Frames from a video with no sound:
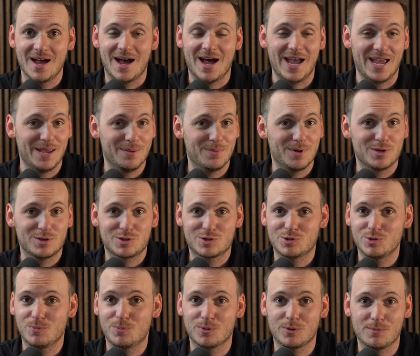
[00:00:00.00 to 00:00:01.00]
I am
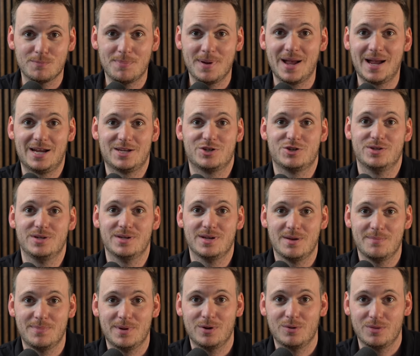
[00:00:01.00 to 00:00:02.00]
super passionate
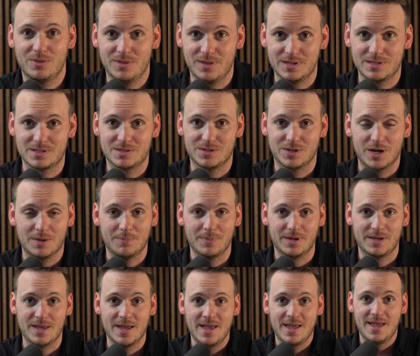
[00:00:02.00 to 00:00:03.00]
about this
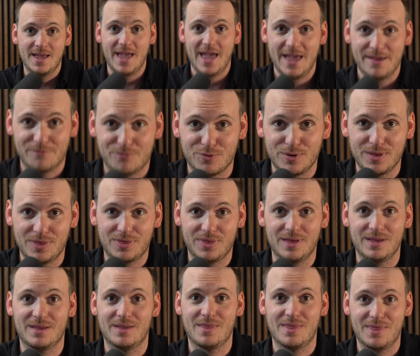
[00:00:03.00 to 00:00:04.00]
topic.
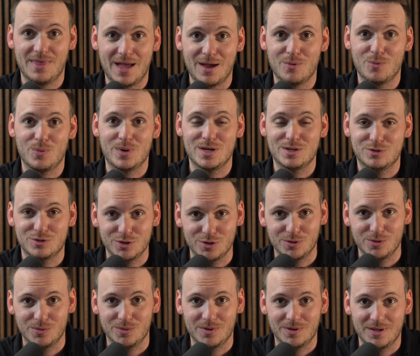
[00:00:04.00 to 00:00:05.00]
Everything that we
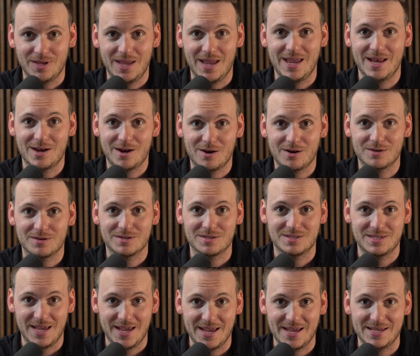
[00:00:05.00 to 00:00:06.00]
do in our
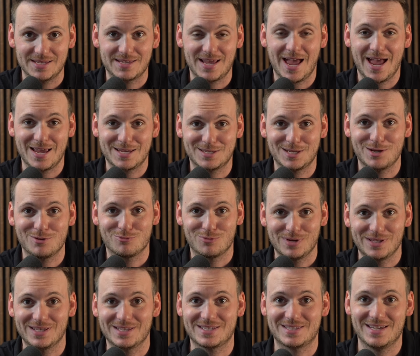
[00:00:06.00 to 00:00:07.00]
days as a
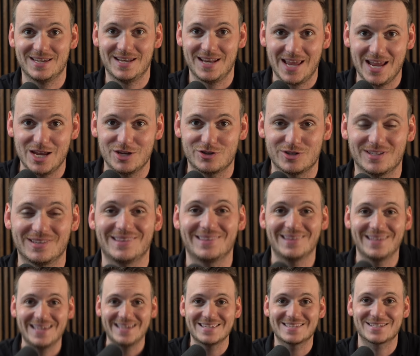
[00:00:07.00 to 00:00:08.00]
real estate agent
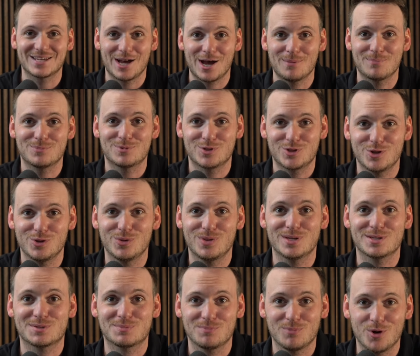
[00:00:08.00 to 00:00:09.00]
leads up to
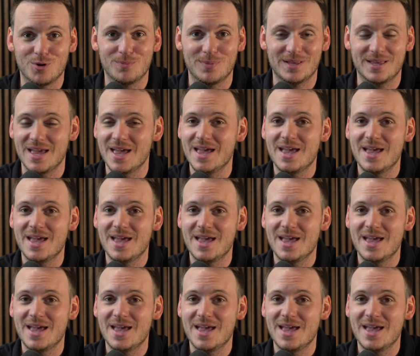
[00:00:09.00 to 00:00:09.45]
this moment.